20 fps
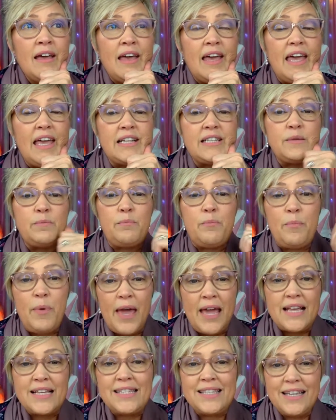it's
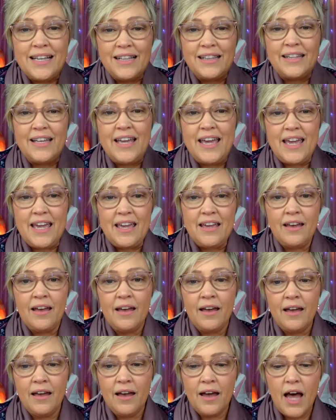basically
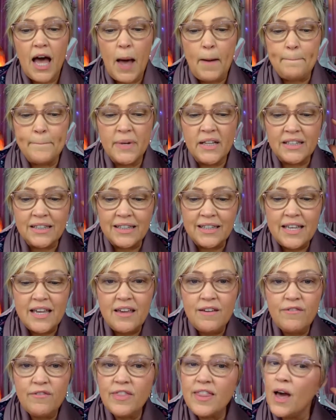a
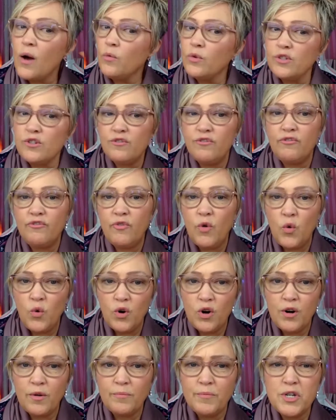belief that was
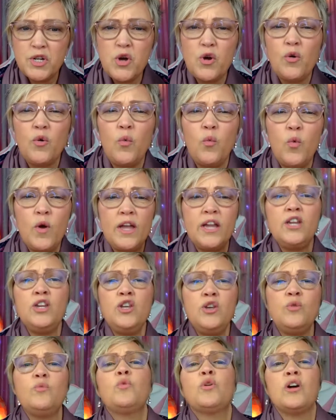formed when
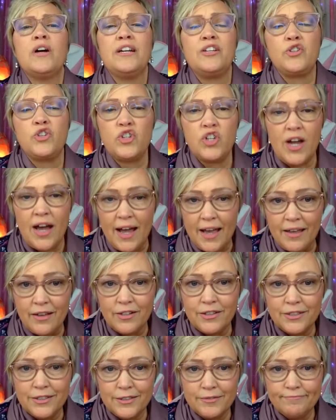you were a
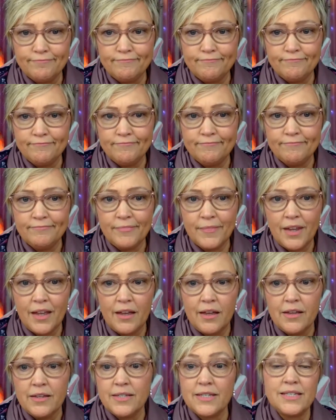child.
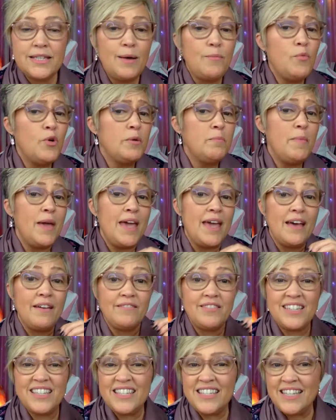Someone may
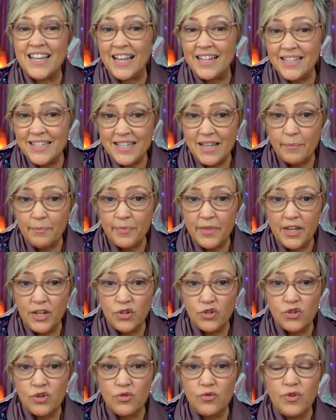have said
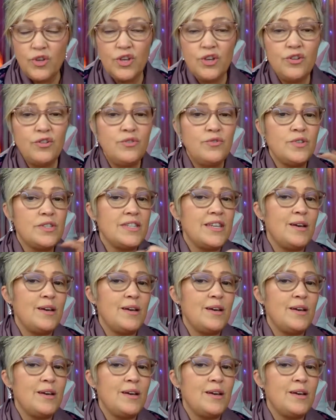something to you,